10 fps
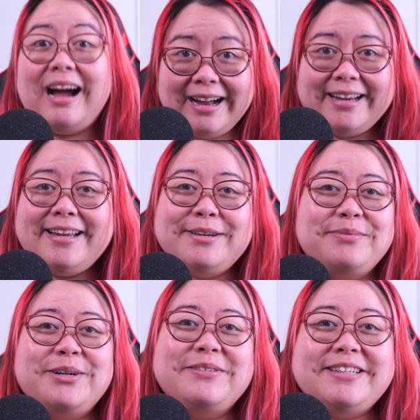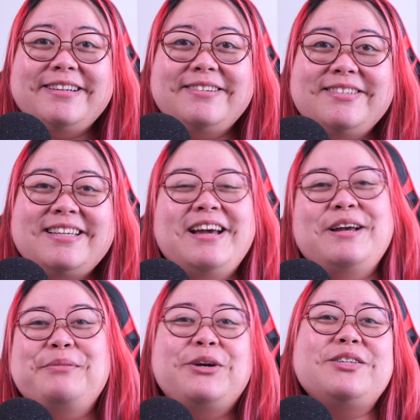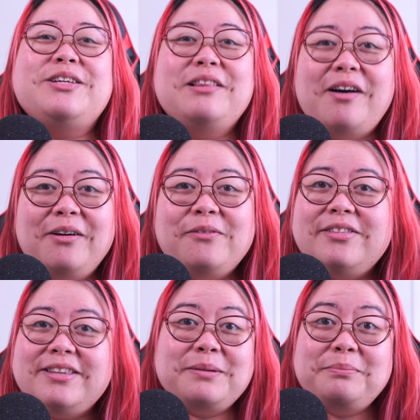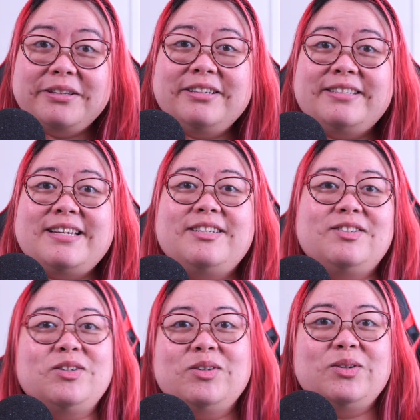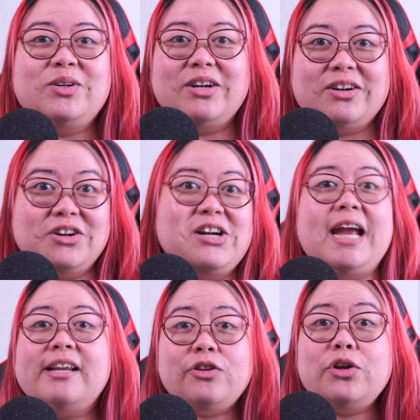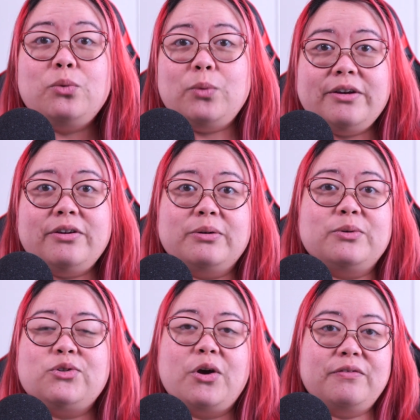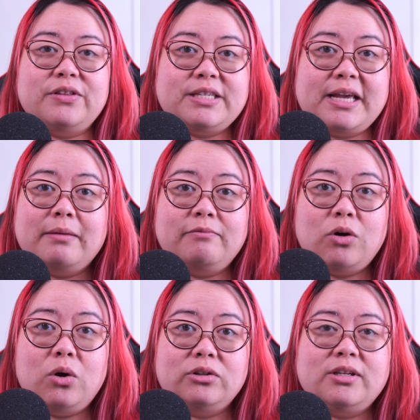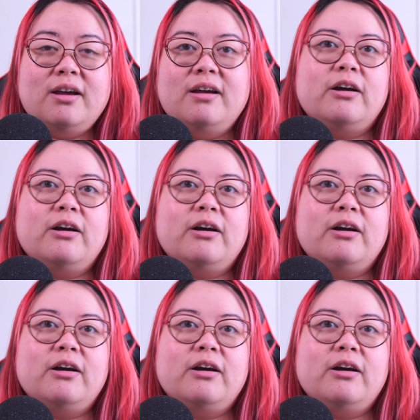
I need more windows because along with the ability to create new windows of the same vault